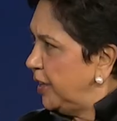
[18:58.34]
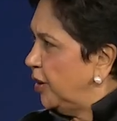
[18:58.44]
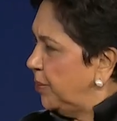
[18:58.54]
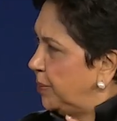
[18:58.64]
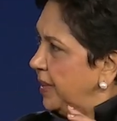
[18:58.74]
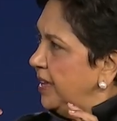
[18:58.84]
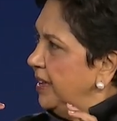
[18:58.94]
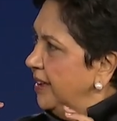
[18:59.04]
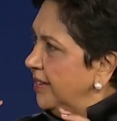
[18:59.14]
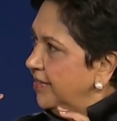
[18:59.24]
may not be
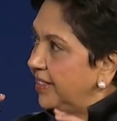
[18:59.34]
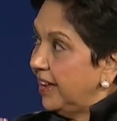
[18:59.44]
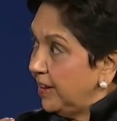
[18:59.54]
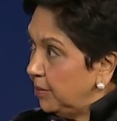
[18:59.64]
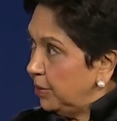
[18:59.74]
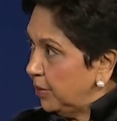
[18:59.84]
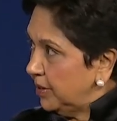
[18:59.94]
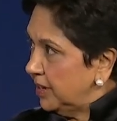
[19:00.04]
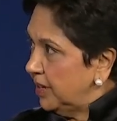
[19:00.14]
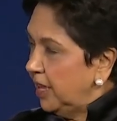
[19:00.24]
that
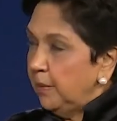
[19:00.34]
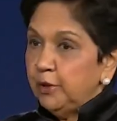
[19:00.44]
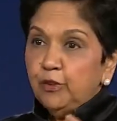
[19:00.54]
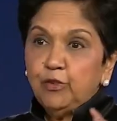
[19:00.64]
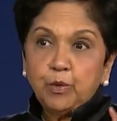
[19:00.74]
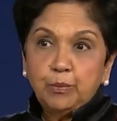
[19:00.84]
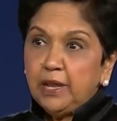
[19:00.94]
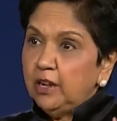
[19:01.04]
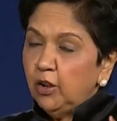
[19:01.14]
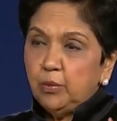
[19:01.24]
important. But if you're a
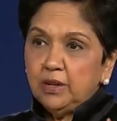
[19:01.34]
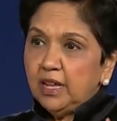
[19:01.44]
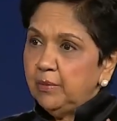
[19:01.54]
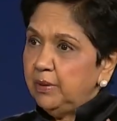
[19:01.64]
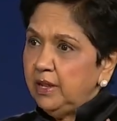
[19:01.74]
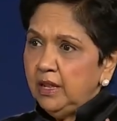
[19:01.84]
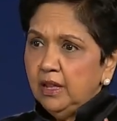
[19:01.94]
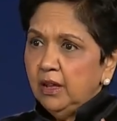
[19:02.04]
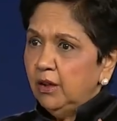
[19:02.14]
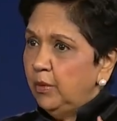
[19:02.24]
big global company,
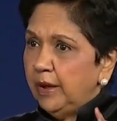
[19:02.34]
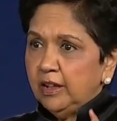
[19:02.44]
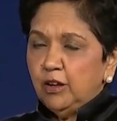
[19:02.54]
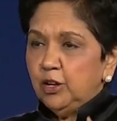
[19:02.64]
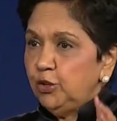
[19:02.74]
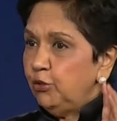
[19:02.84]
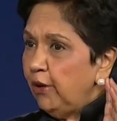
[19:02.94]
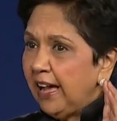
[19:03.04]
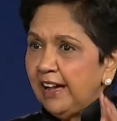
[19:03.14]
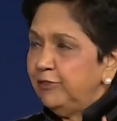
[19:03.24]
oh my God, you
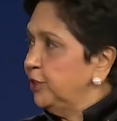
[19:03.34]
have